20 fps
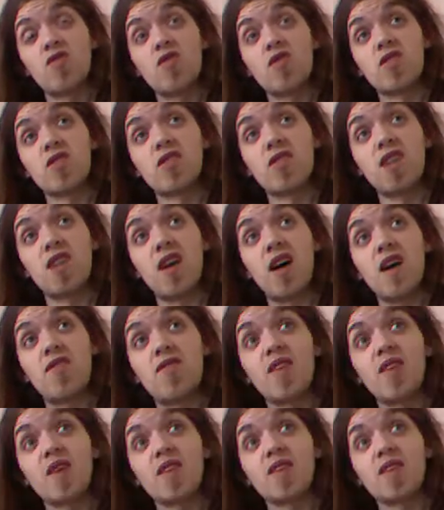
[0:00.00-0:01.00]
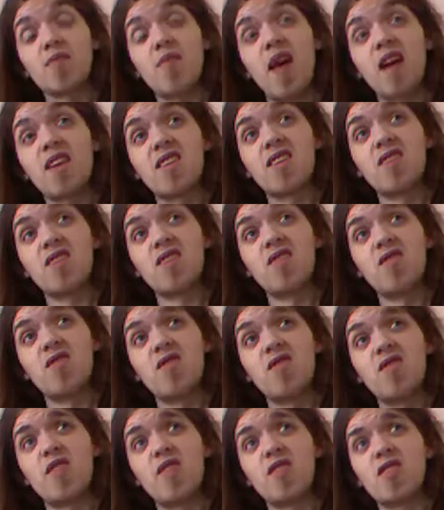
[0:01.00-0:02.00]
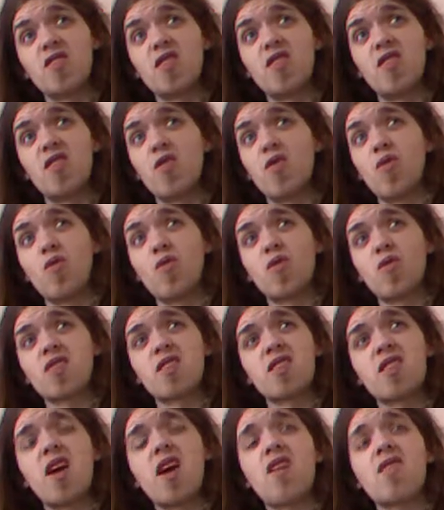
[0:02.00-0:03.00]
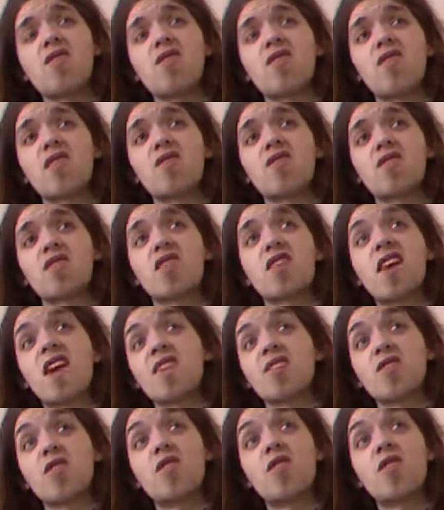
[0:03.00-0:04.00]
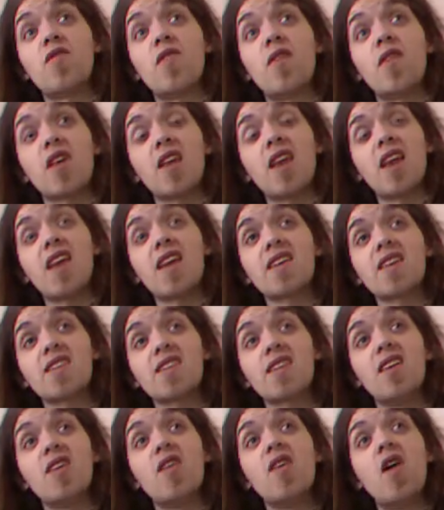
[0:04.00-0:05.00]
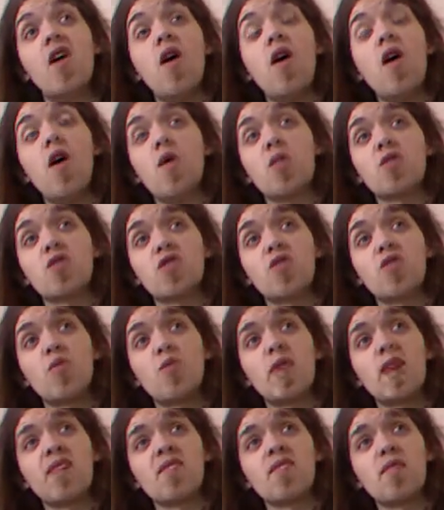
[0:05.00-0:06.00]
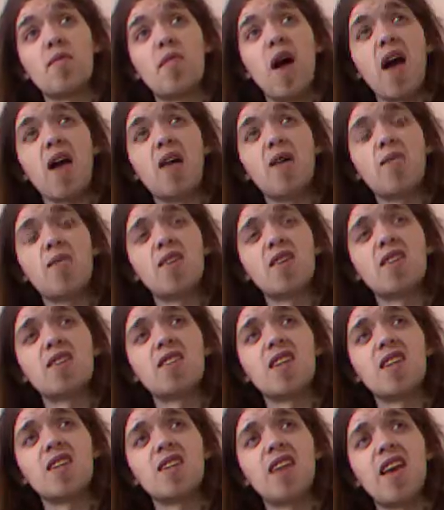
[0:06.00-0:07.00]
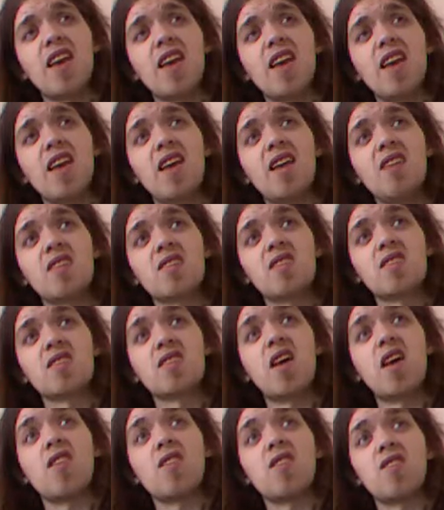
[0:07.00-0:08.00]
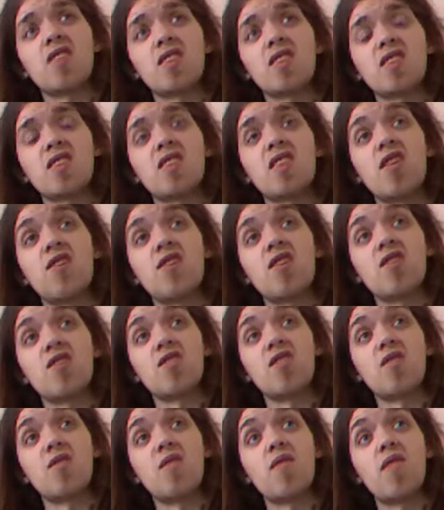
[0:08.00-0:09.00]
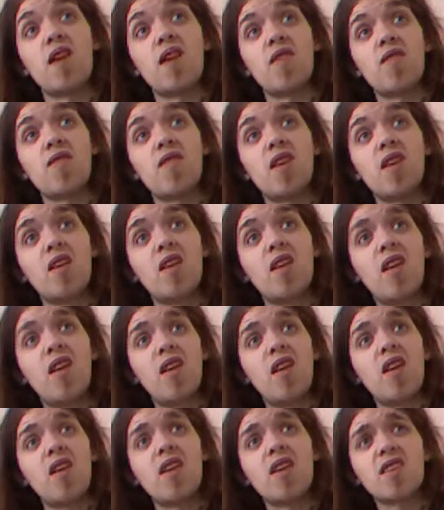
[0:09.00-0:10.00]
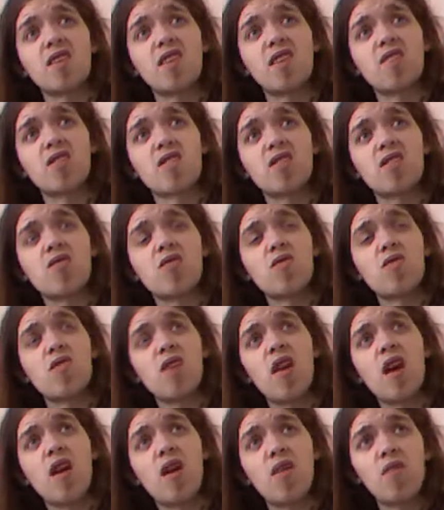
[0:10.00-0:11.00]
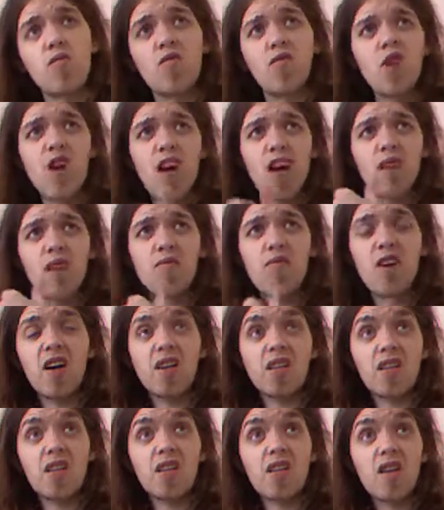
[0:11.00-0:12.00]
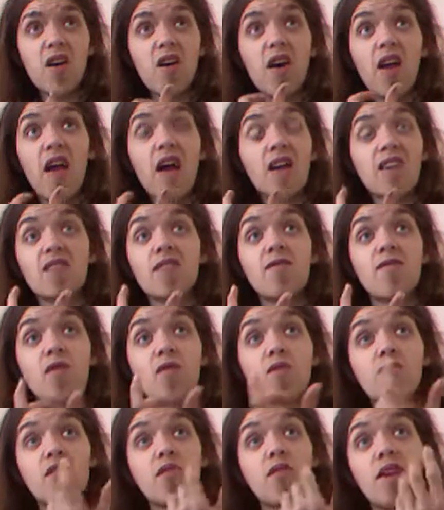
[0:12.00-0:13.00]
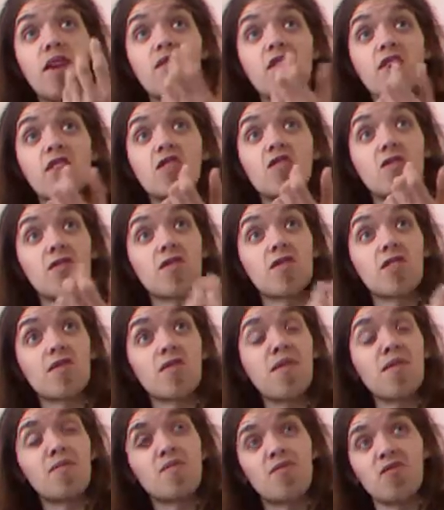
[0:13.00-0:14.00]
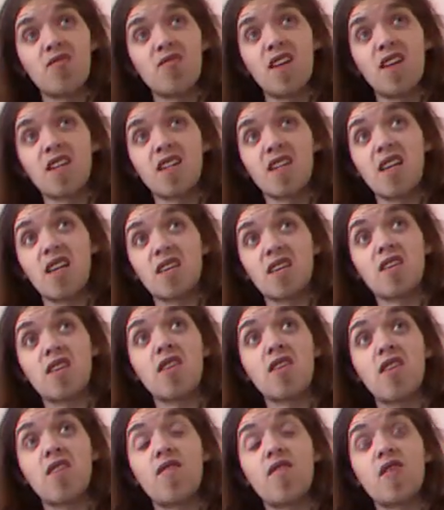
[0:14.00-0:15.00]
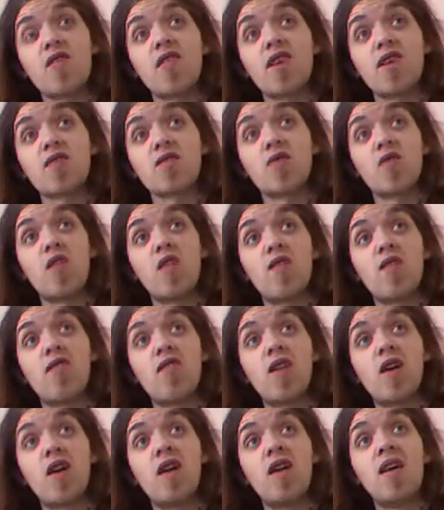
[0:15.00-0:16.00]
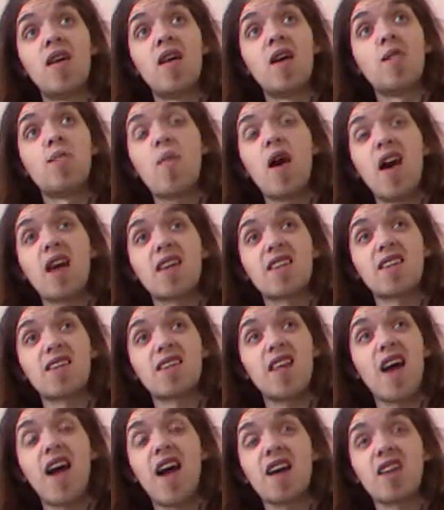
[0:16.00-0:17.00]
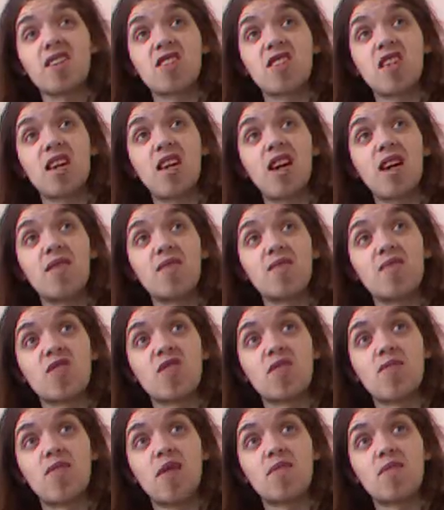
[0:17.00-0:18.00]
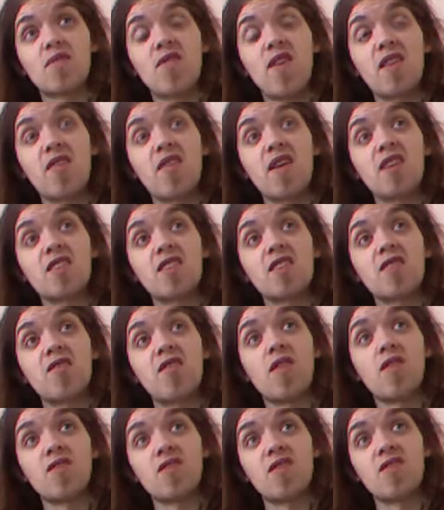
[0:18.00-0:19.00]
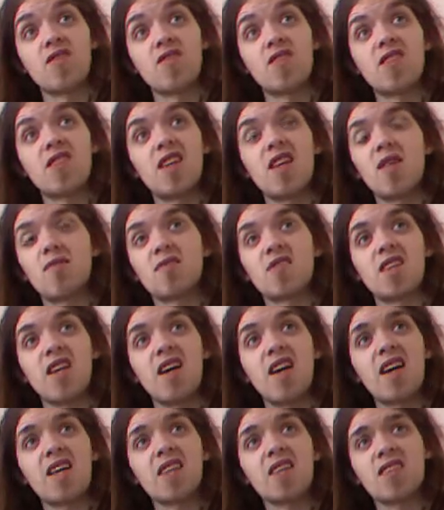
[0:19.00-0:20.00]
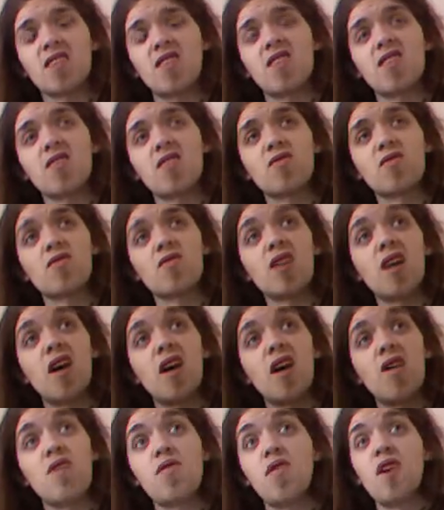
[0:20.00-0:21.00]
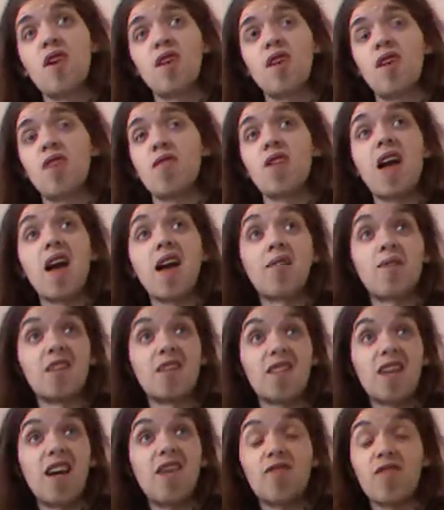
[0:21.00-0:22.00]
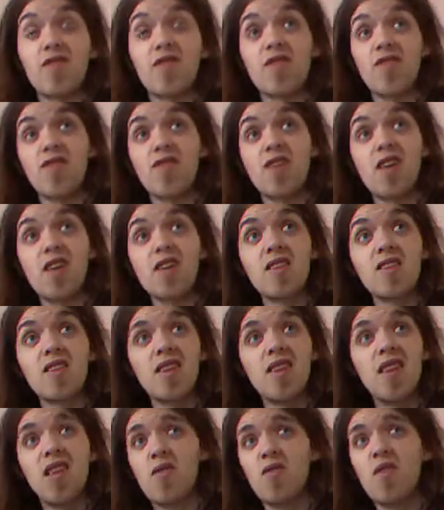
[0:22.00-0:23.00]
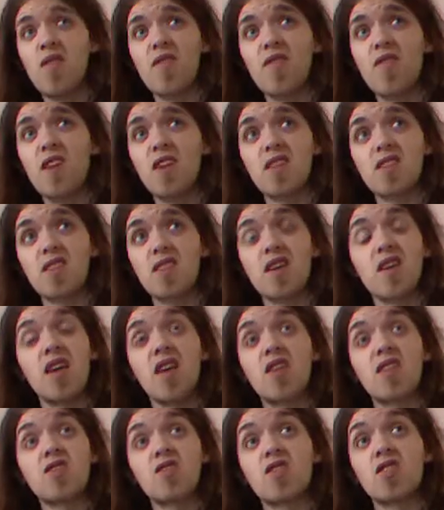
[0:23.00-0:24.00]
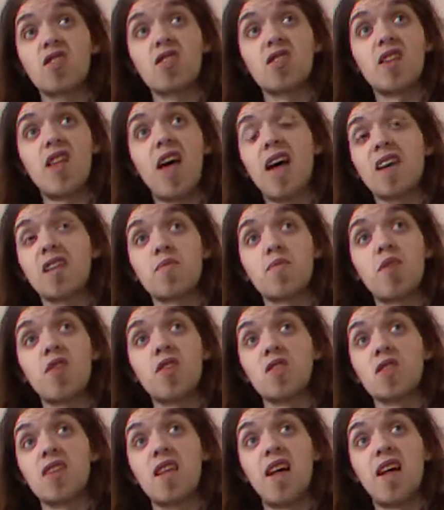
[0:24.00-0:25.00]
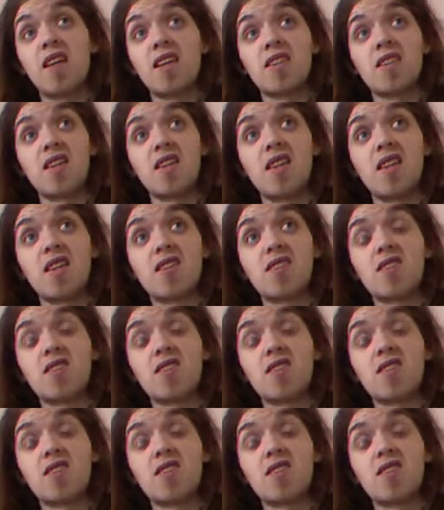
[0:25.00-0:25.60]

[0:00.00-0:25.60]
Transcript: just love expanded universe and lore stuff and just get off on collecting optional bits of paper detailing stuff which has nothing to do with anything. Like I said, the story, Rhianna Pratchett, I actually thought her Heavenly Sword script was fantastic. I think that's one of the best action game scripts there is, as far as those DMC-esque titles go. Game itself not great. With this, it just lacks personality.